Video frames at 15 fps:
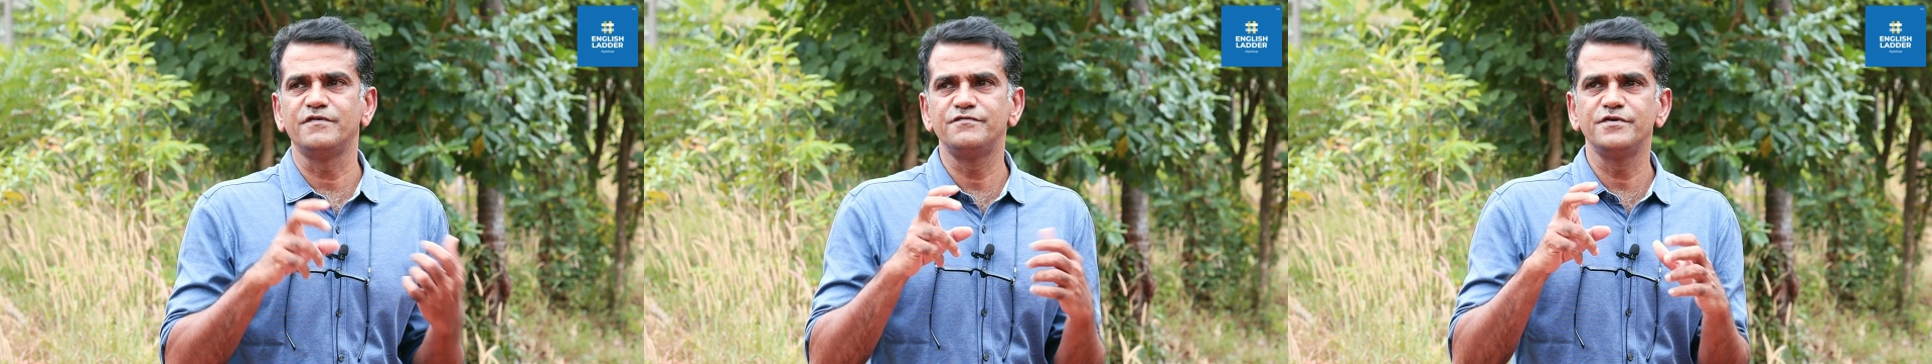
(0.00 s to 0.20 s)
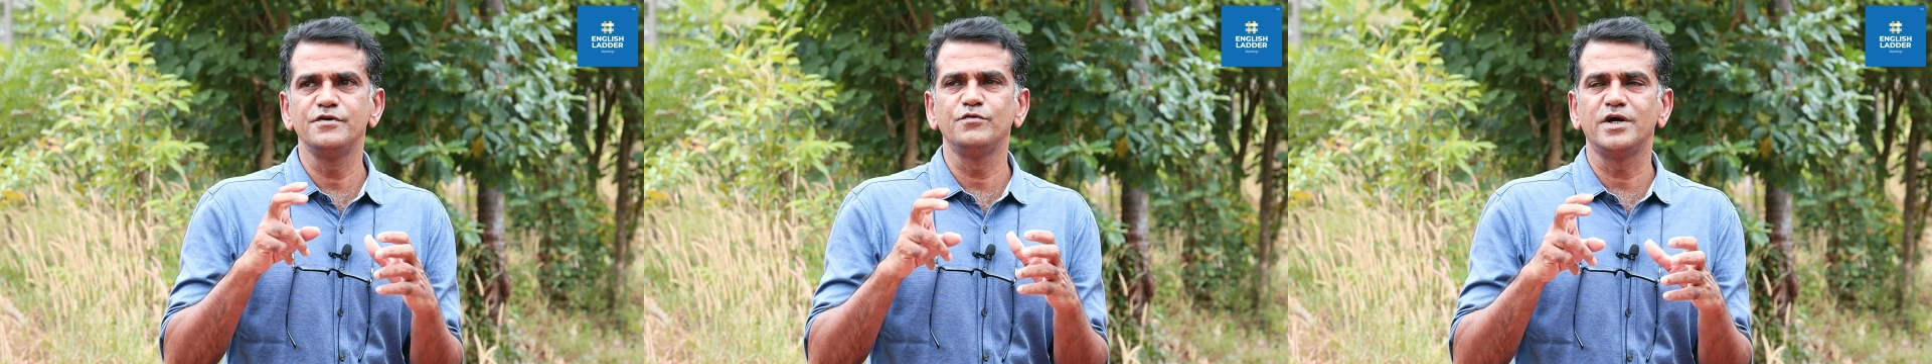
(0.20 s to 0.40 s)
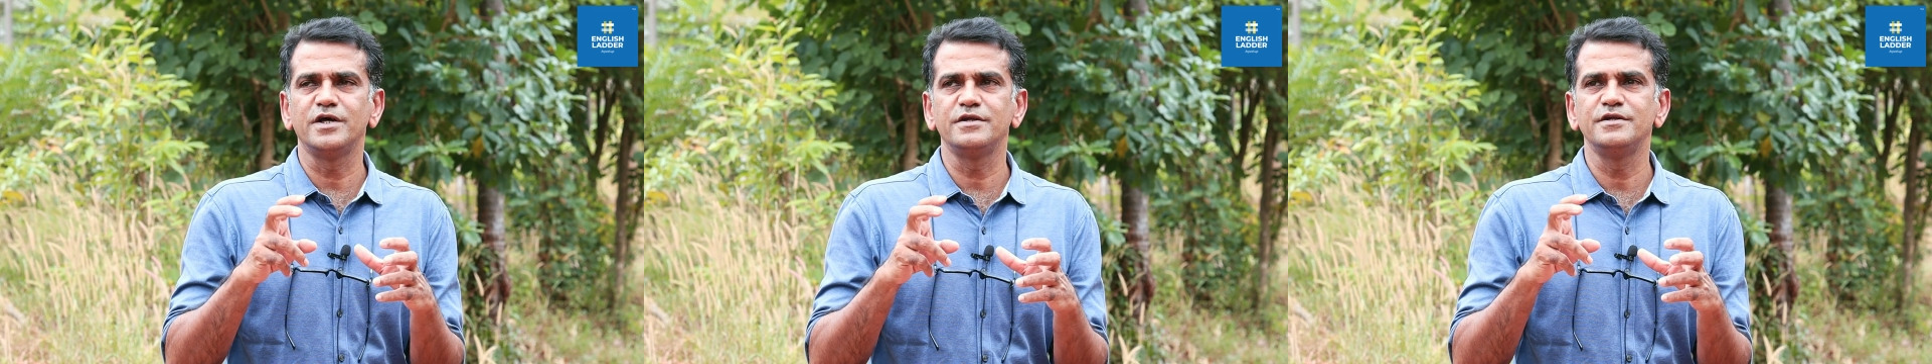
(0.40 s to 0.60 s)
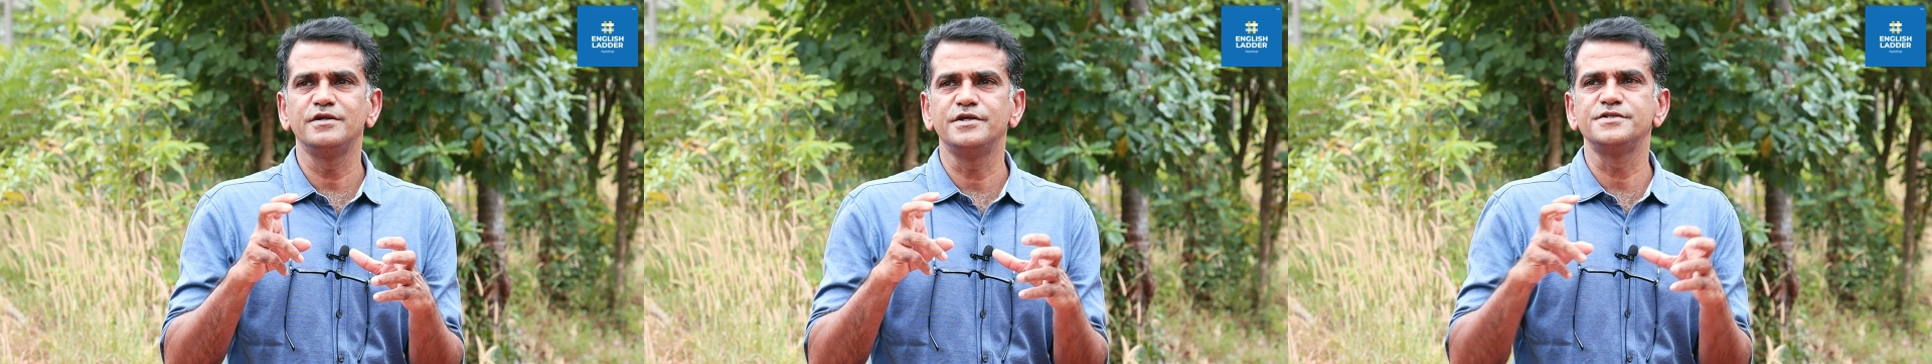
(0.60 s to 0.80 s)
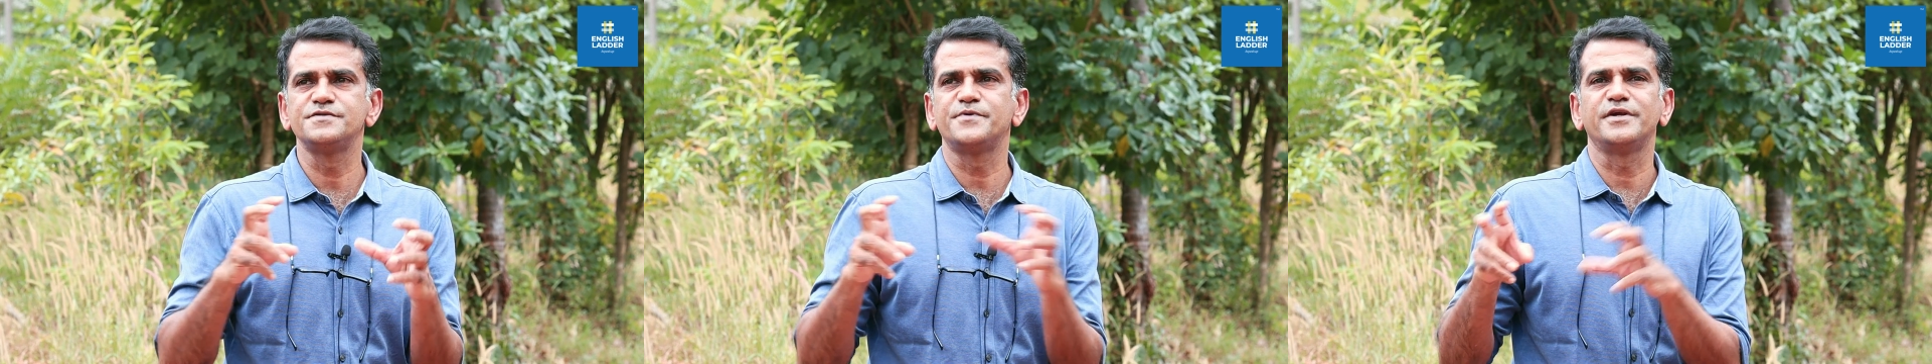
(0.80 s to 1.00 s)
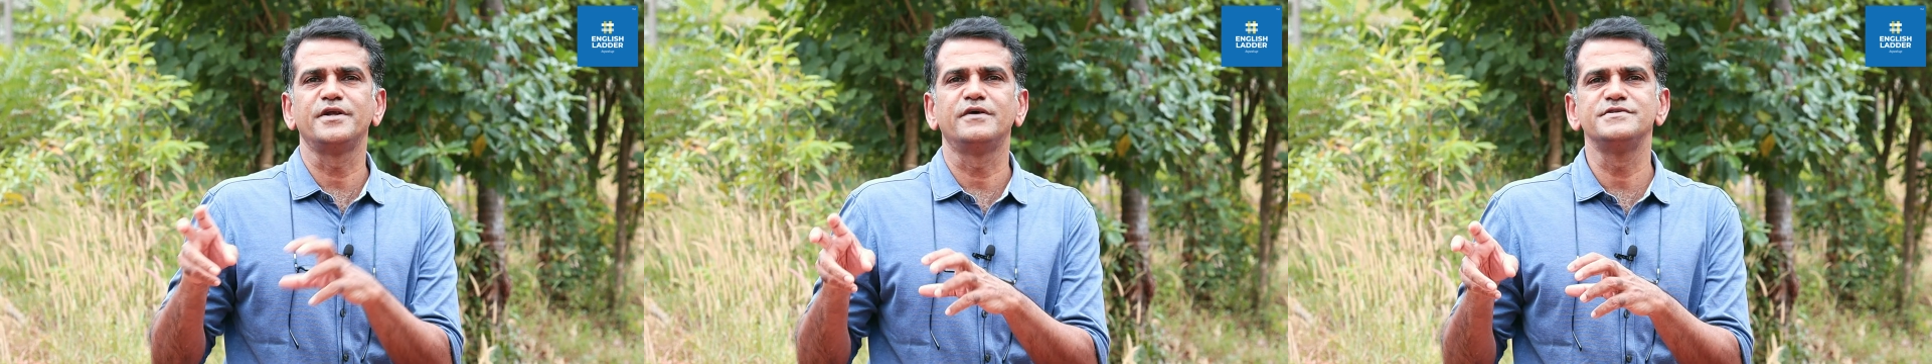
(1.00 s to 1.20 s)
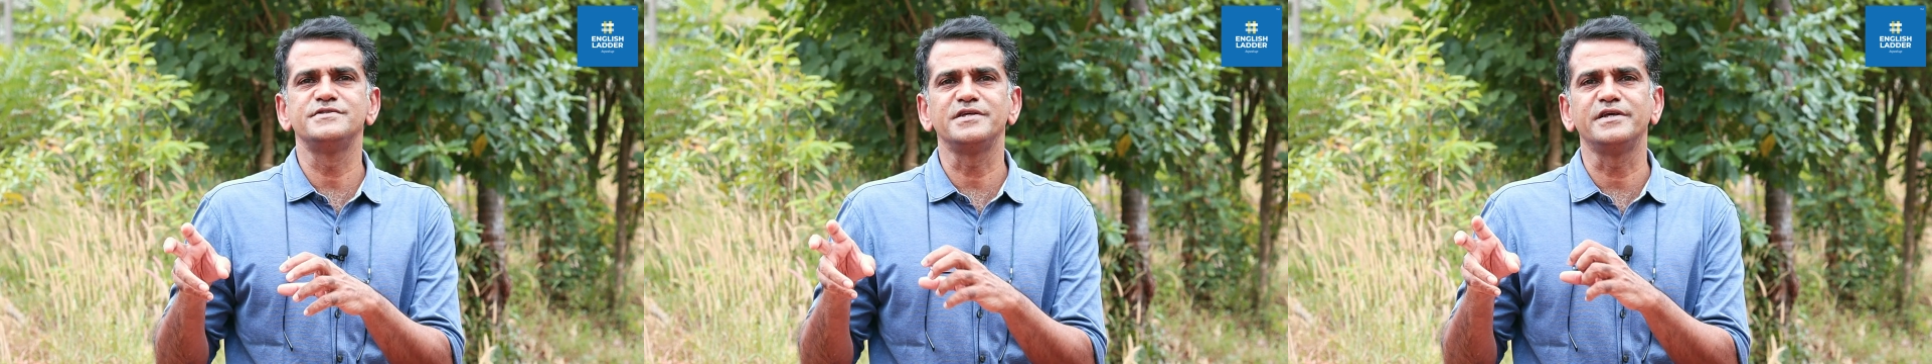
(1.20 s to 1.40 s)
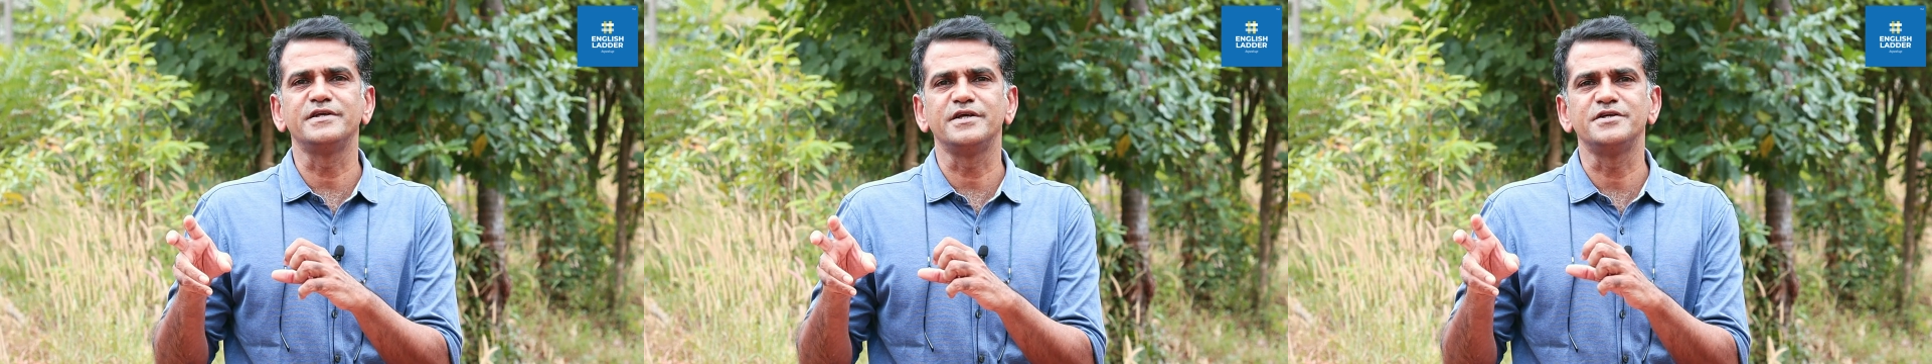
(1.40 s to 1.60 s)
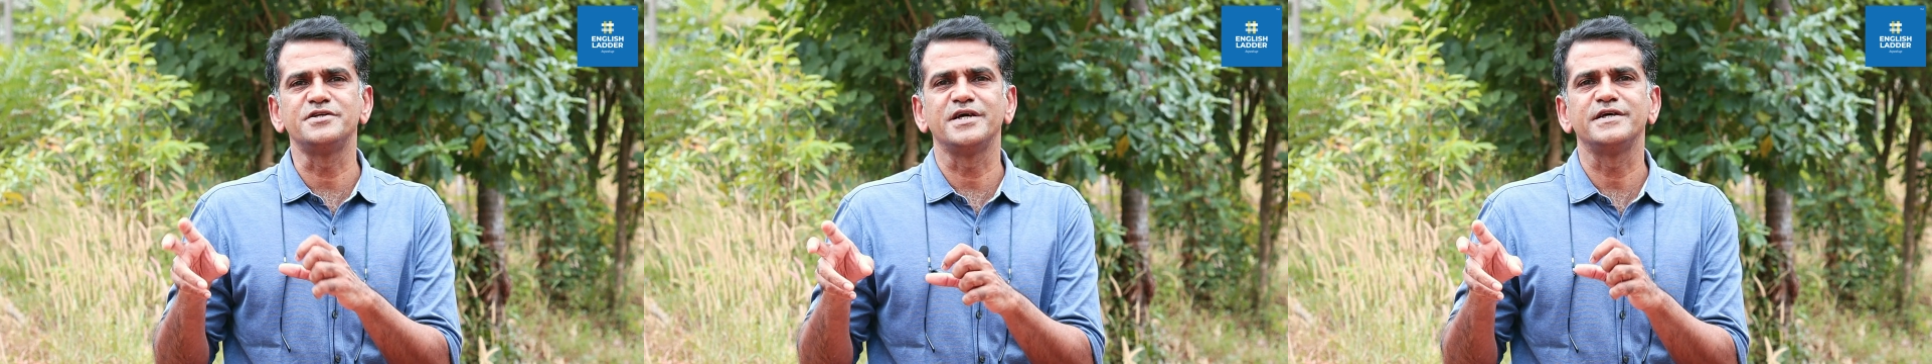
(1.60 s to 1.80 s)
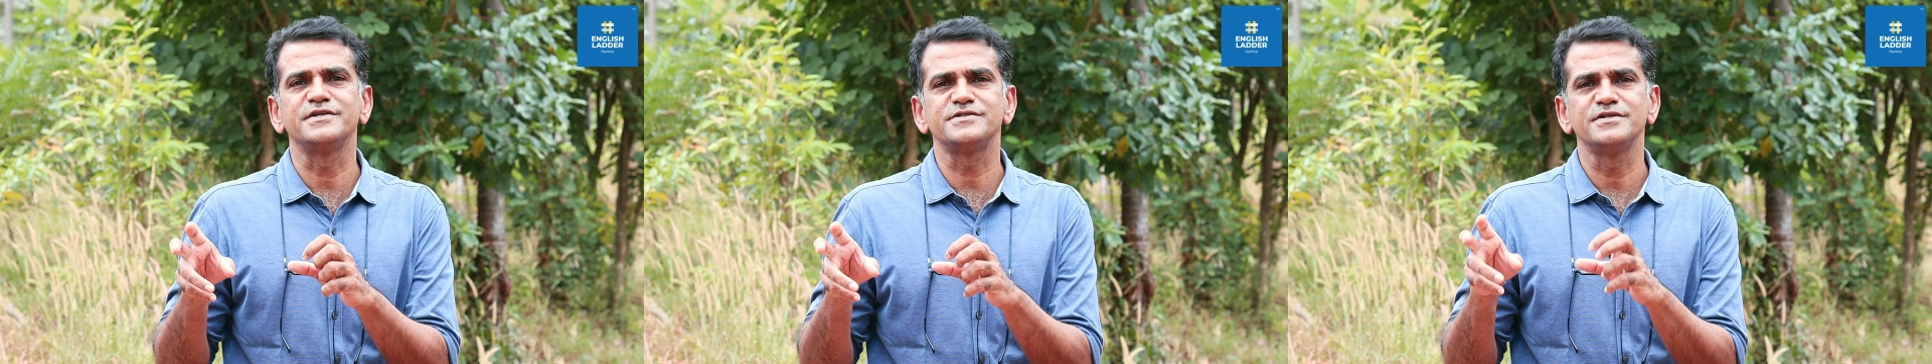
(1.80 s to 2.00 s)
everyone is pronouncing
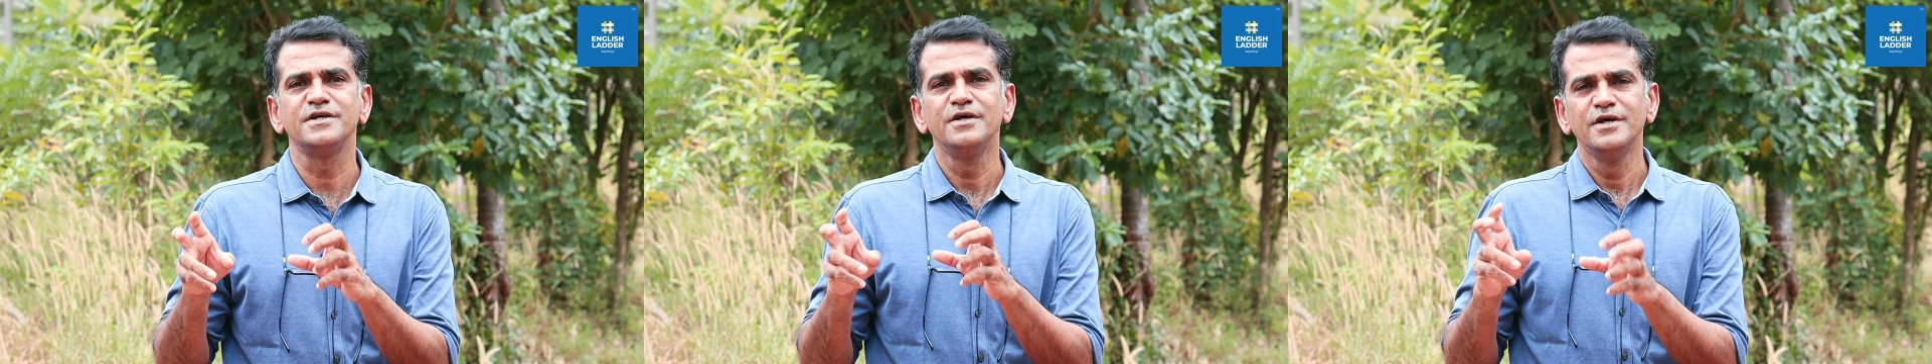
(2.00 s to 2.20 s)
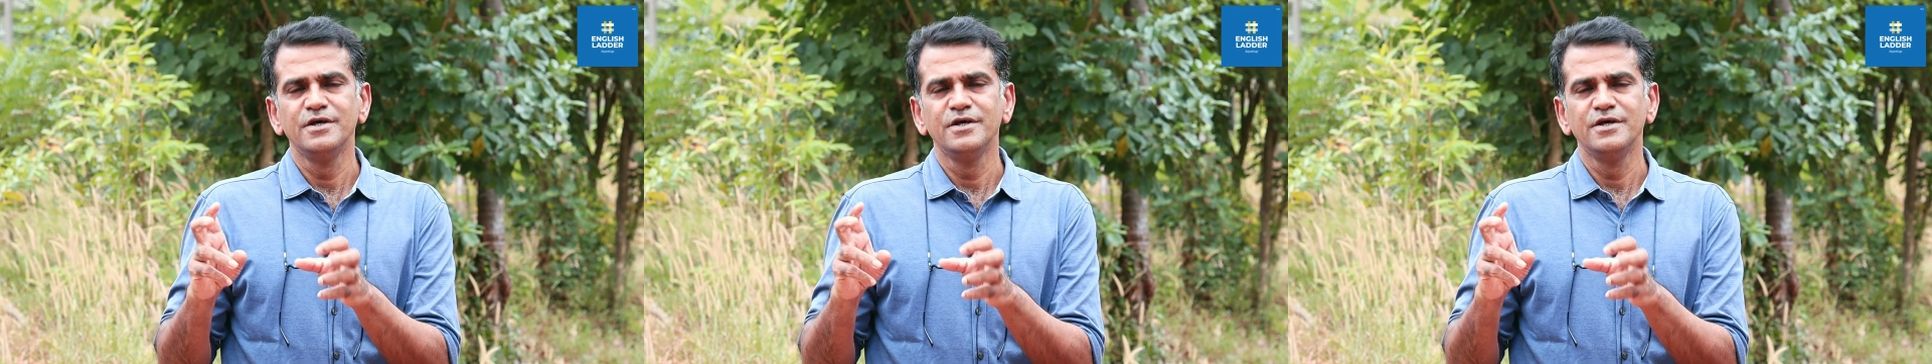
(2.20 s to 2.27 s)
it as